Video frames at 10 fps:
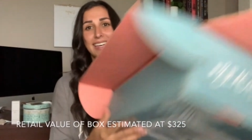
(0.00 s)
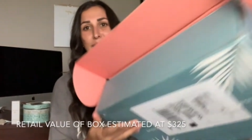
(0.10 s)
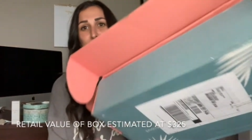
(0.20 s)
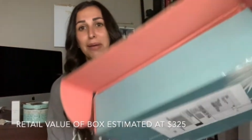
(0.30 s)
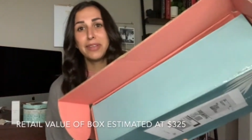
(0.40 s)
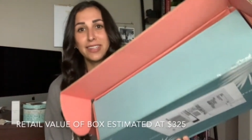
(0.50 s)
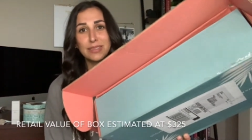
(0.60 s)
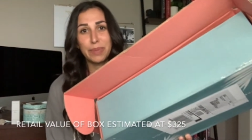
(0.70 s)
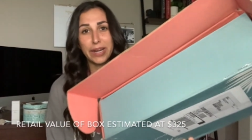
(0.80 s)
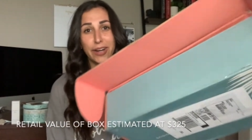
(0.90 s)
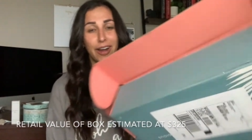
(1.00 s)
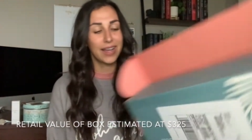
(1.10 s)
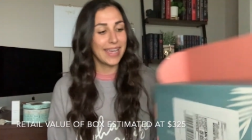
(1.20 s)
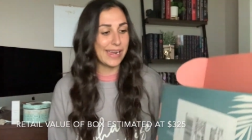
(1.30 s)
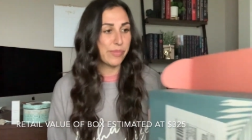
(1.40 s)
probably looks bigger on
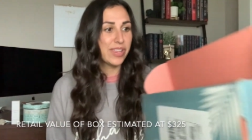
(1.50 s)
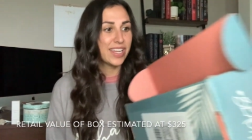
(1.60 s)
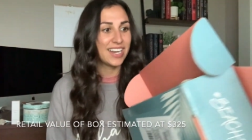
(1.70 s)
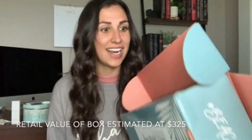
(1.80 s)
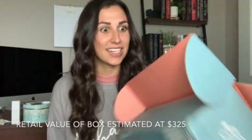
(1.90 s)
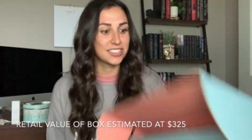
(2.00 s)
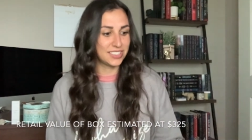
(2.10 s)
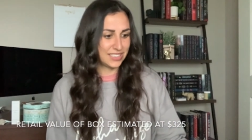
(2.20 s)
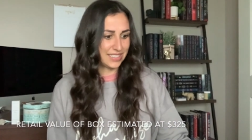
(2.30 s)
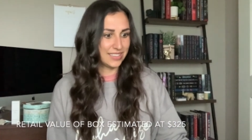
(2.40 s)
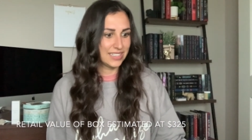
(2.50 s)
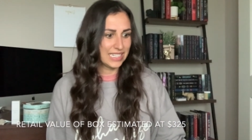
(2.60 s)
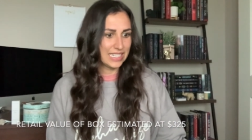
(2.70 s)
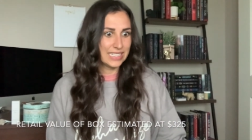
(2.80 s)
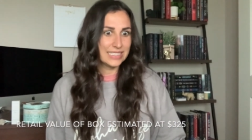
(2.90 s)
camera than it actually
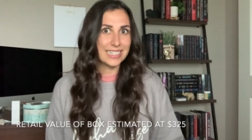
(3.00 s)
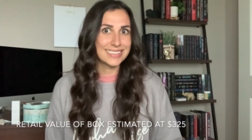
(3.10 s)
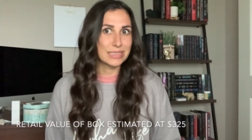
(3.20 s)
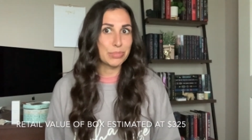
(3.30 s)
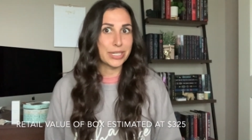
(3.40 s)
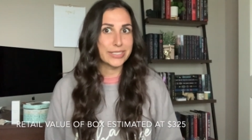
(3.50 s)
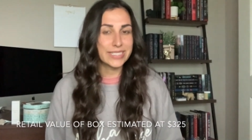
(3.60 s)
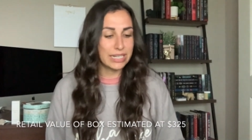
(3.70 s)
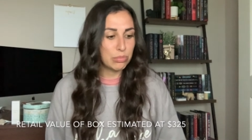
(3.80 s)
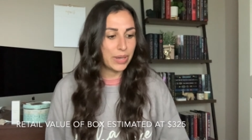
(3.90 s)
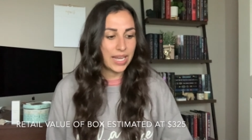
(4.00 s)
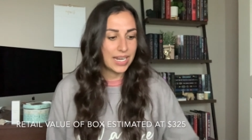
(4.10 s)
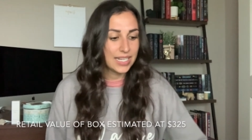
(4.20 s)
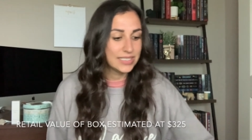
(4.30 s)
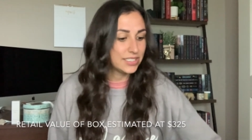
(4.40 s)
does in person, but
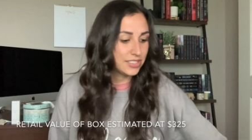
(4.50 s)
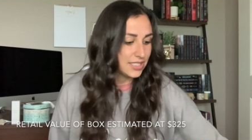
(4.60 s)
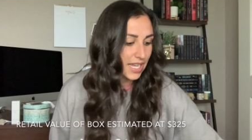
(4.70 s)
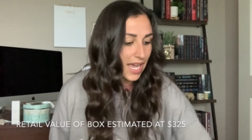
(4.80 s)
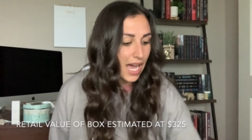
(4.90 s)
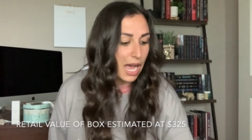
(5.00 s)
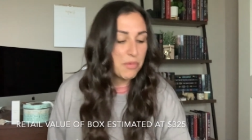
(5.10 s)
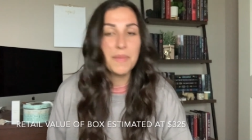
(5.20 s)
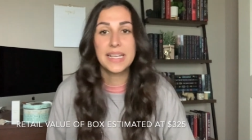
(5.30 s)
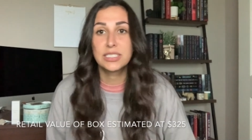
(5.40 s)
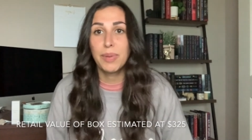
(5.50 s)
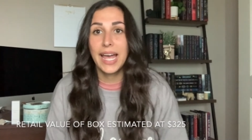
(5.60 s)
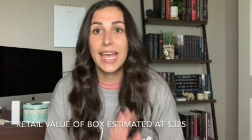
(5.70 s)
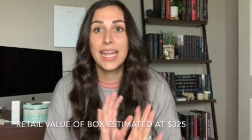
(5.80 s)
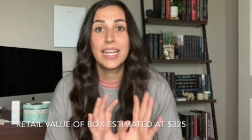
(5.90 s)
seriously, I'm amazed
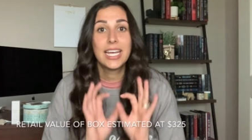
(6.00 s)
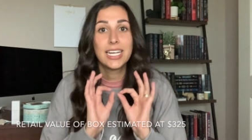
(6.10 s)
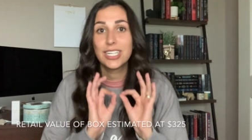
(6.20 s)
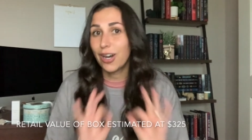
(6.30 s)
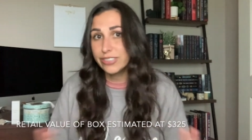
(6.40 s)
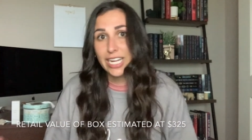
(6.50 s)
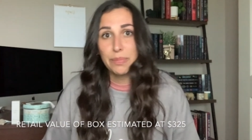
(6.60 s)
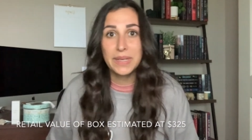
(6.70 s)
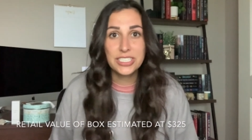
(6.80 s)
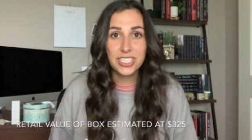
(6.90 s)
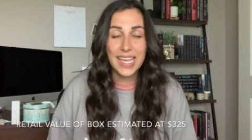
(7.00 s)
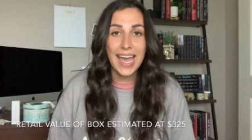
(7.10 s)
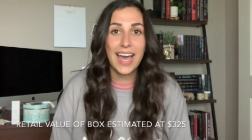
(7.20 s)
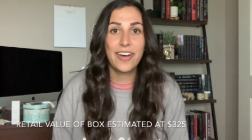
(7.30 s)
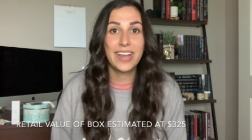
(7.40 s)
by it. Go check Beachly
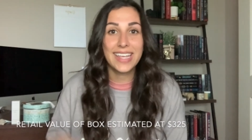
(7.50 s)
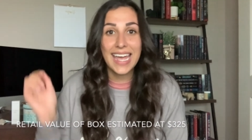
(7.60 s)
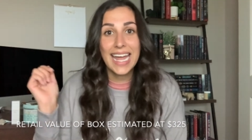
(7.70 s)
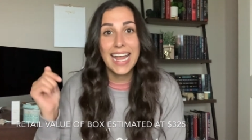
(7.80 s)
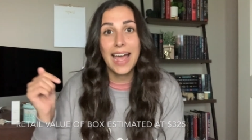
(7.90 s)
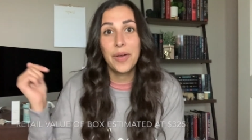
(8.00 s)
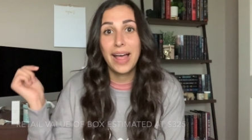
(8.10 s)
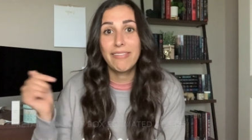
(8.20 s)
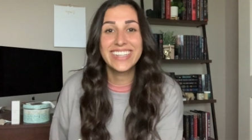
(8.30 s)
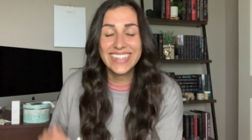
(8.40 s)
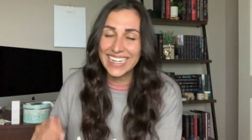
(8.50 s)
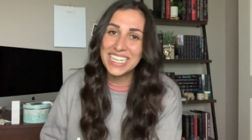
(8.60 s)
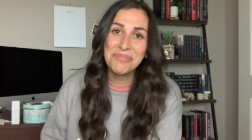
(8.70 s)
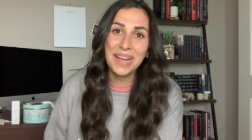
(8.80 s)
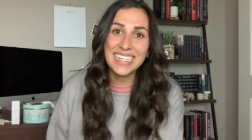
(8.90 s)
out. Again, I will have a link
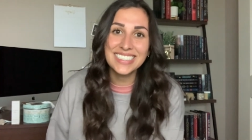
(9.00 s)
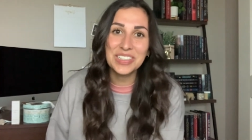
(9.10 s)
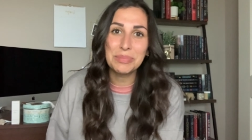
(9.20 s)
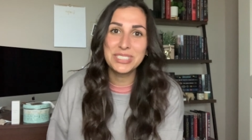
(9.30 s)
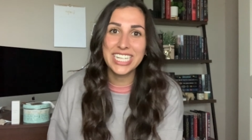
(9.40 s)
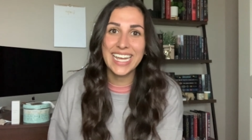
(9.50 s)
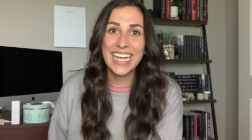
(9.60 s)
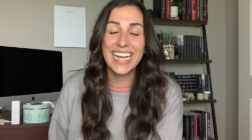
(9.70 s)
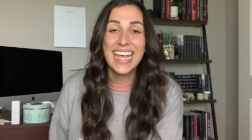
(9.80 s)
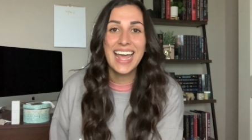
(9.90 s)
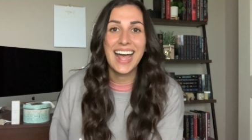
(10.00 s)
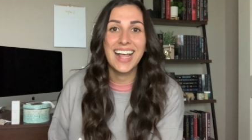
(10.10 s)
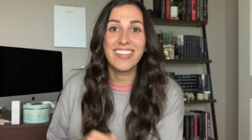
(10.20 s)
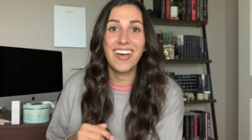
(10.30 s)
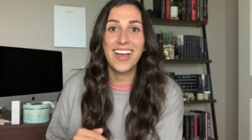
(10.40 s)
in my description
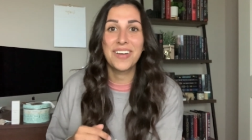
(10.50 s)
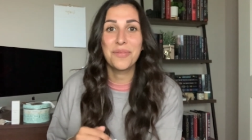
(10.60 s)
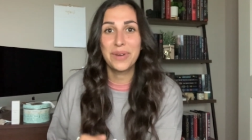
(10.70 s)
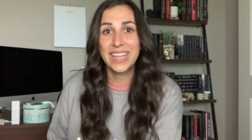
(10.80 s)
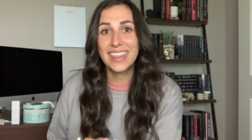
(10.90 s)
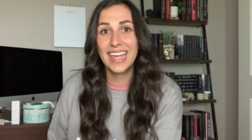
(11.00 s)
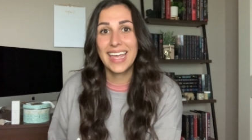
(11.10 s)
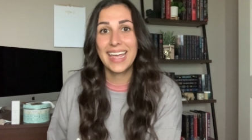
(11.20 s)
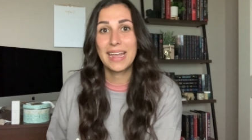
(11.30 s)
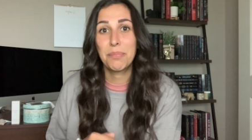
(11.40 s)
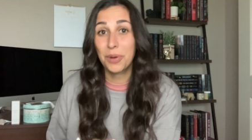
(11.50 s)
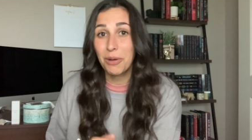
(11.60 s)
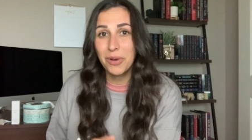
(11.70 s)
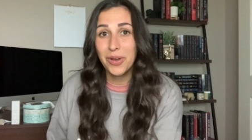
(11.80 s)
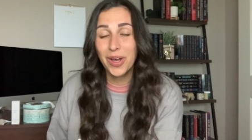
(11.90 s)
along with a
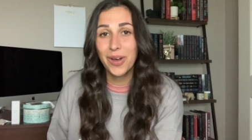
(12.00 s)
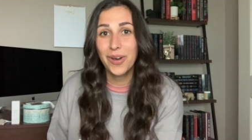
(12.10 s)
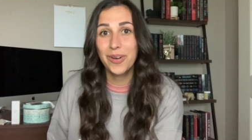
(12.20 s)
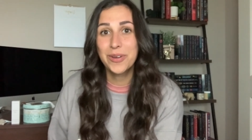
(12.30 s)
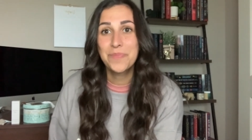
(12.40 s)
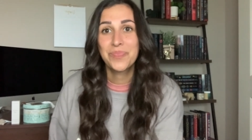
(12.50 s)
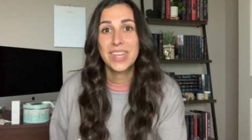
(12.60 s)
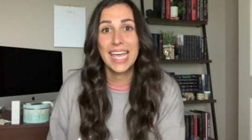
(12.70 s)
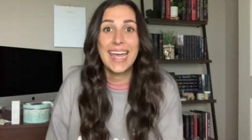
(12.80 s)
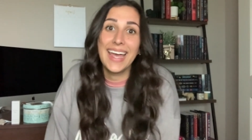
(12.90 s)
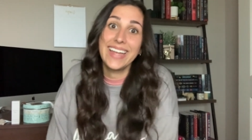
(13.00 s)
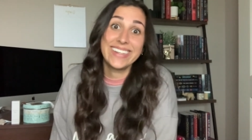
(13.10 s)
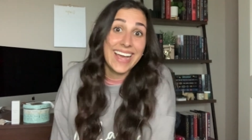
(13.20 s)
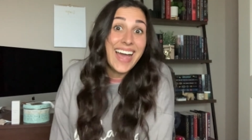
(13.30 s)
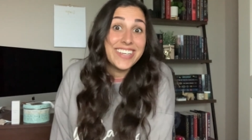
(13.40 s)
promo code. And
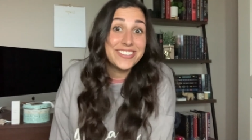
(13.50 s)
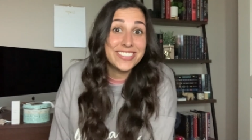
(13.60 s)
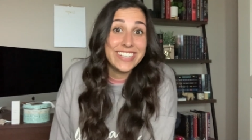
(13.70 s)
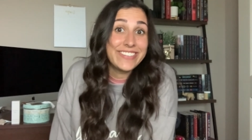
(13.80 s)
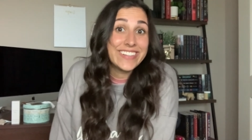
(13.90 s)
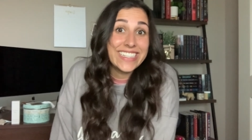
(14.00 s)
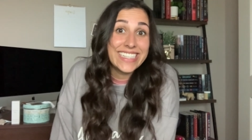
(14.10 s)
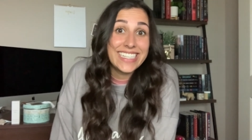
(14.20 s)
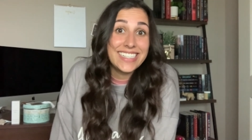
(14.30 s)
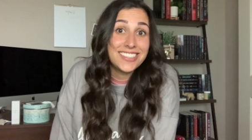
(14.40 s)
yeah, you should definitely